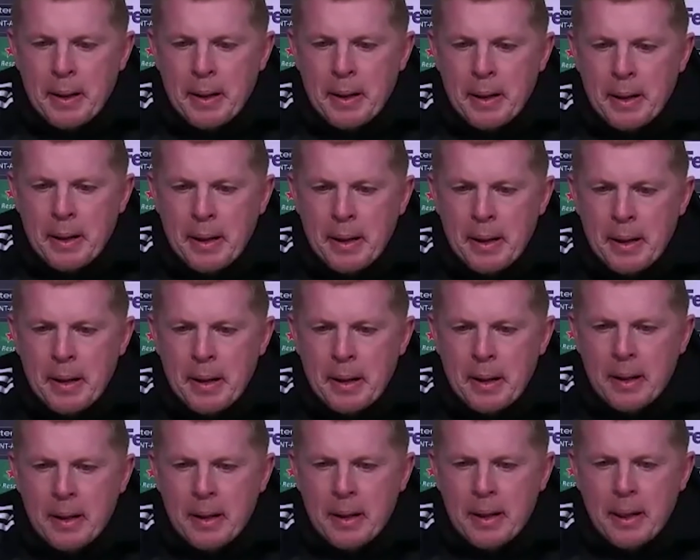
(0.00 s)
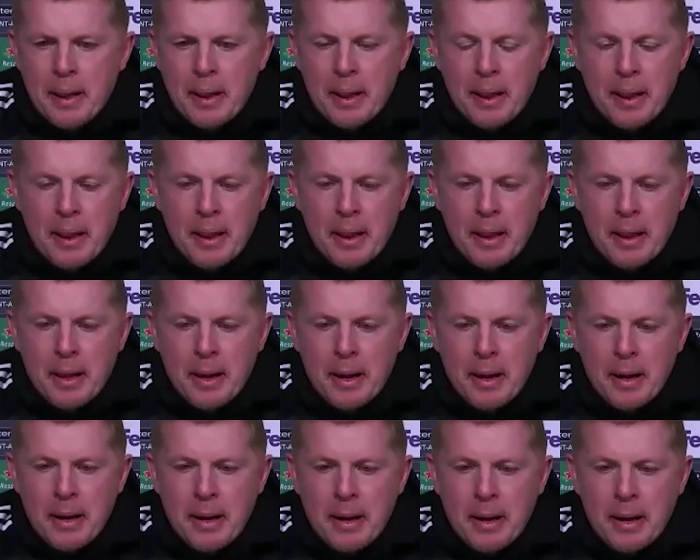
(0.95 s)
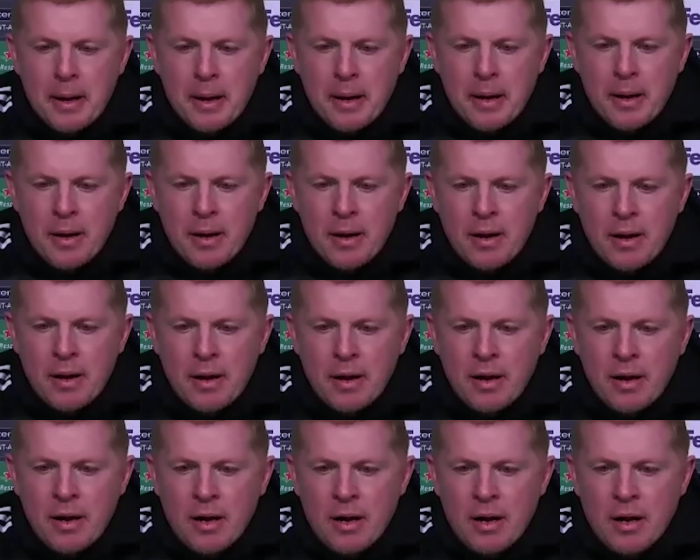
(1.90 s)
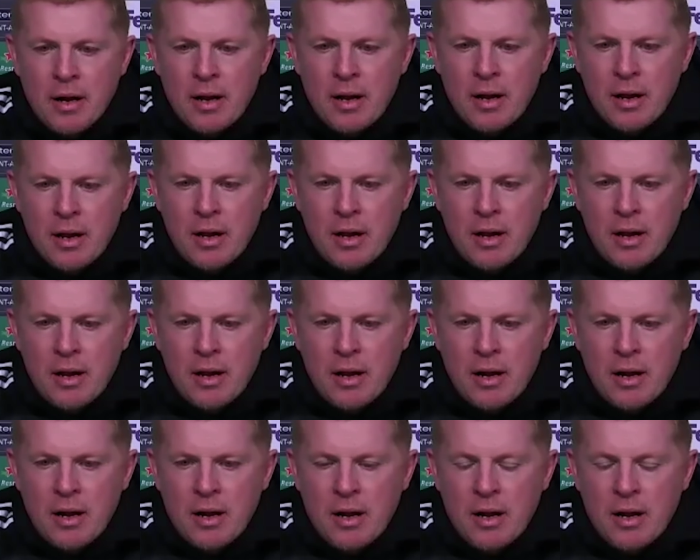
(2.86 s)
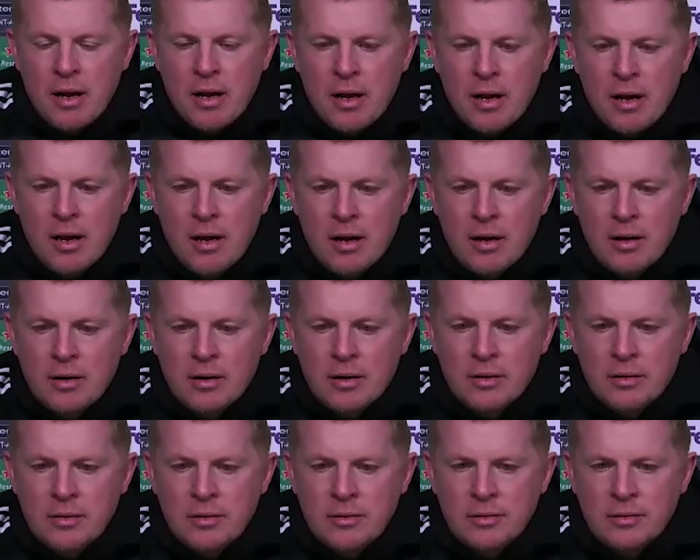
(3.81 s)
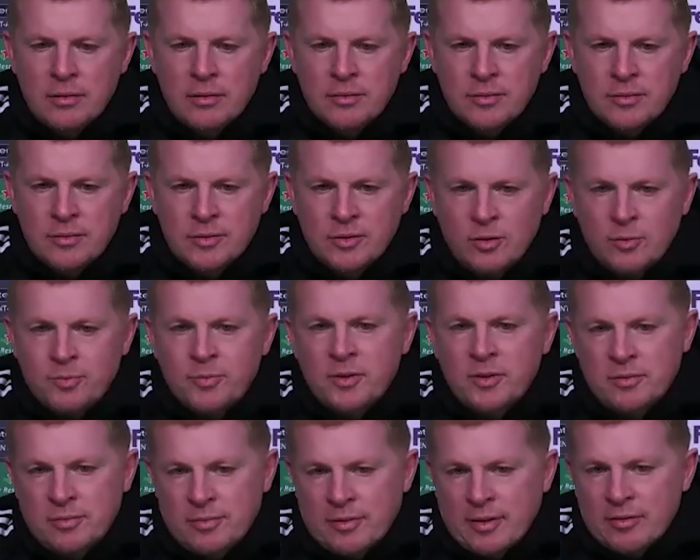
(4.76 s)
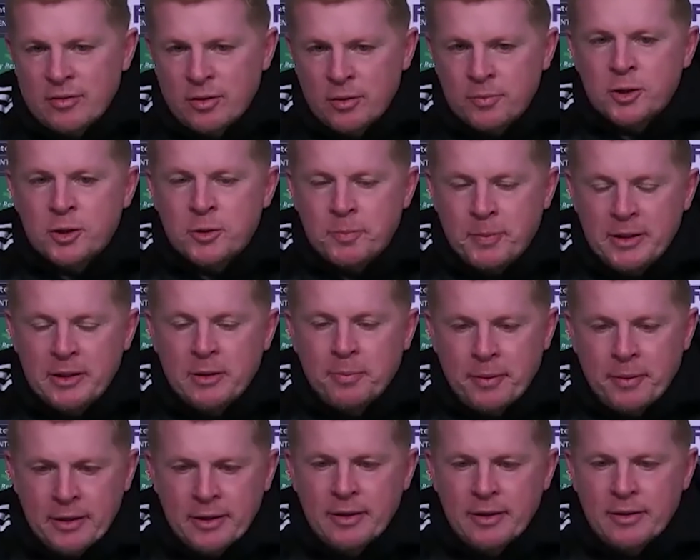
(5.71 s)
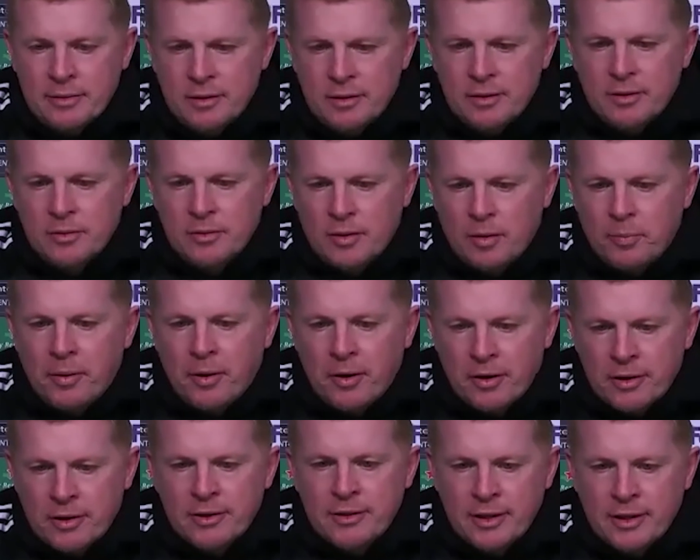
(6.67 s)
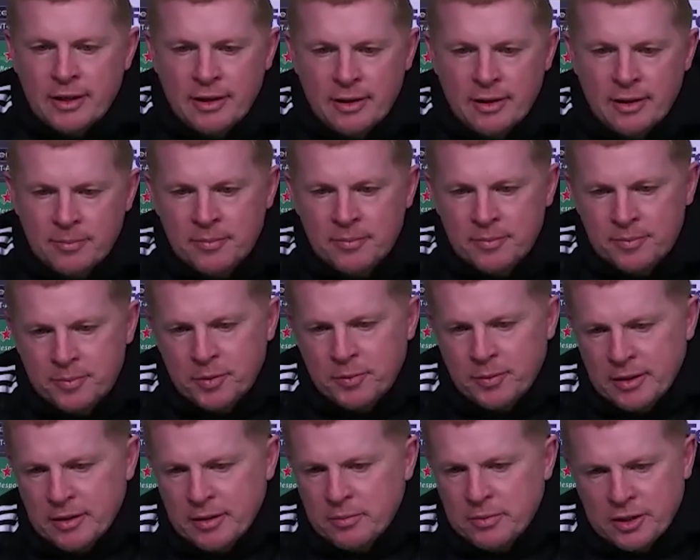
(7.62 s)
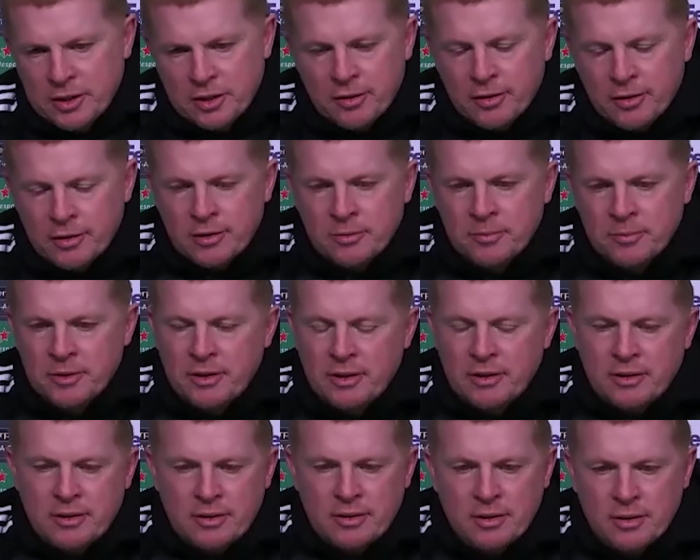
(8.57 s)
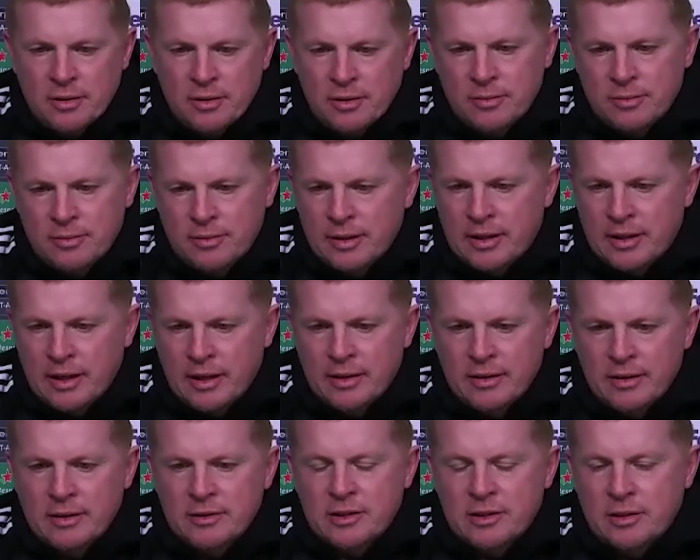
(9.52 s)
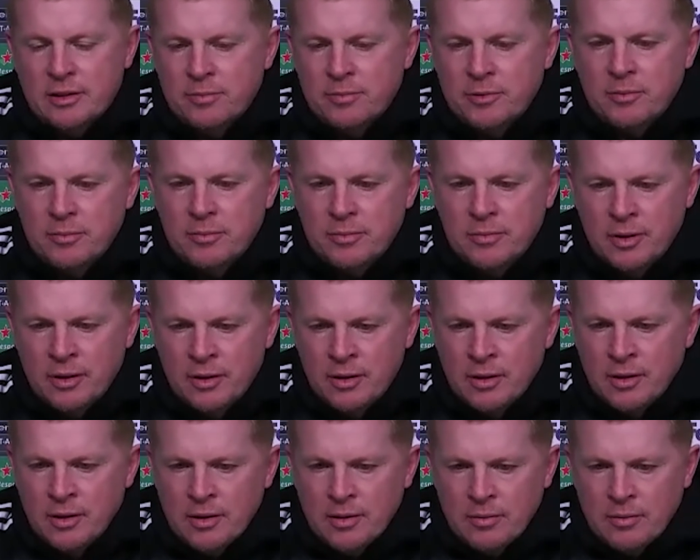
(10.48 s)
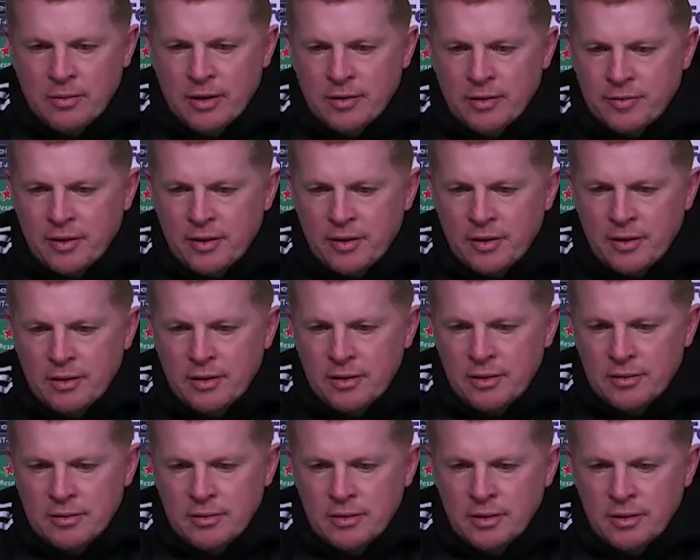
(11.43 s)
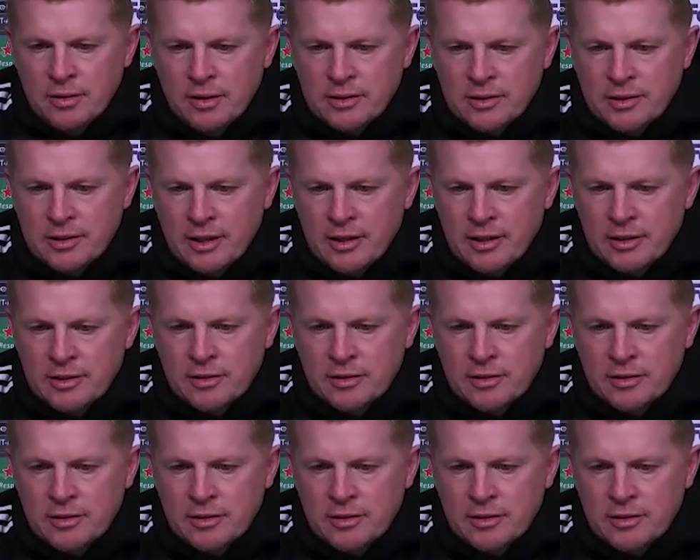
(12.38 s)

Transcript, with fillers: Are they are they ready to play? Are they up to speed enough to play? They're up to, they're up to speed to play, you know, a part in the game. But whether we start them or not, you know, again, that's something we'll have to assess.